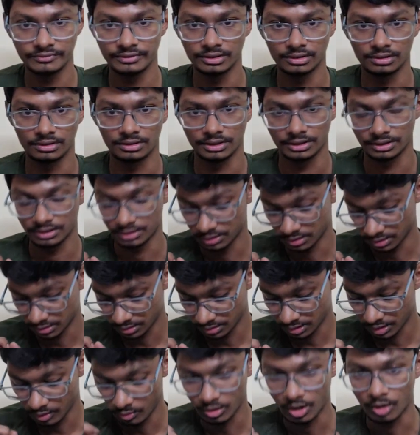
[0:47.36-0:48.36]
we are like
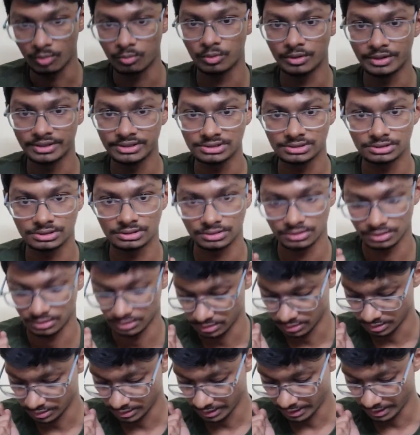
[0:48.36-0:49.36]
uh, our output is
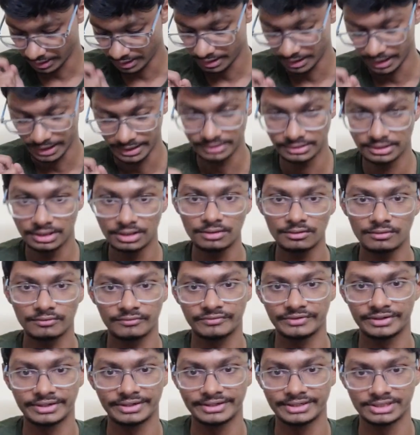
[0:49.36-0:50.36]
at the
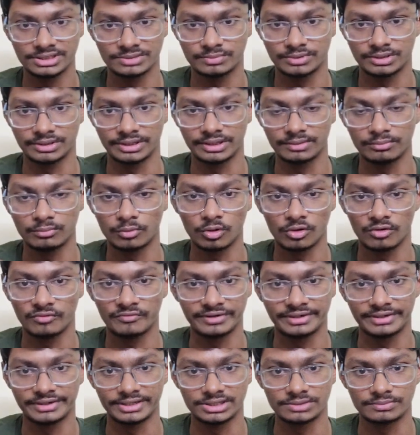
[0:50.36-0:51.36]
V T H P, right, mode of
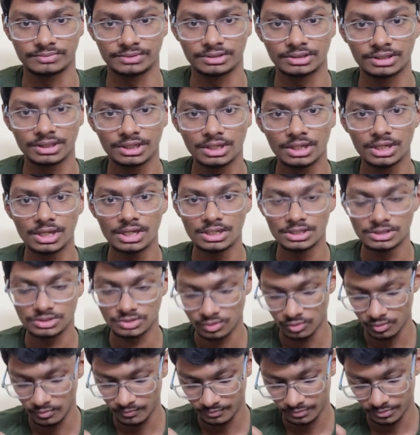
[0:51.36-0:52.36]
V T H P.
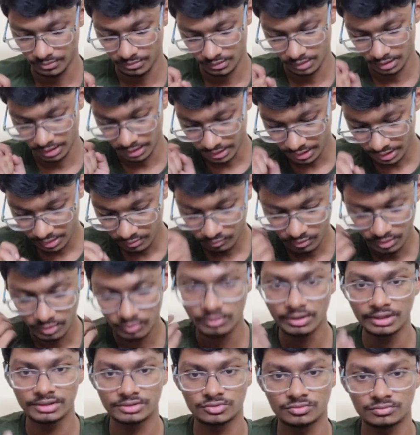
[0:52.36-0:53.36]
So here what
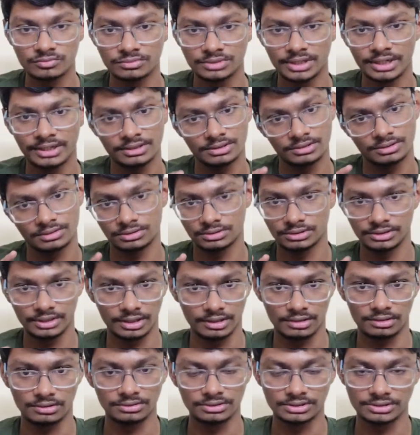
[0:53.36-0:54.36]
we'll assume that,
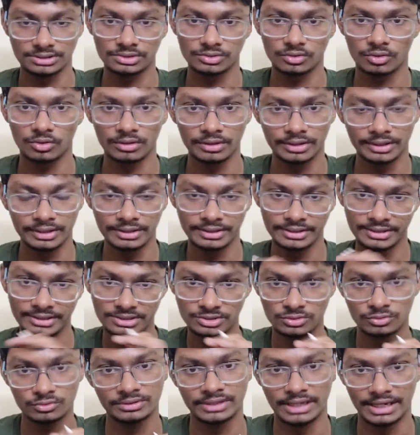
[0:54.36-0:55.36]
yeah, this is already
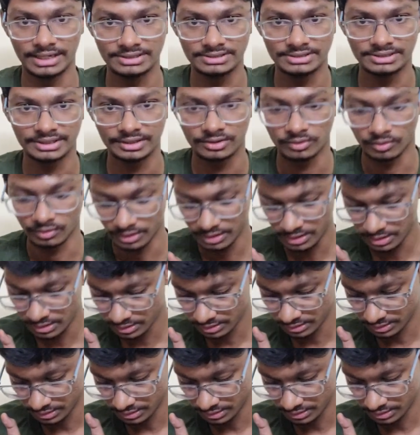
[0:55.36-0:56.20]
reached to that state only,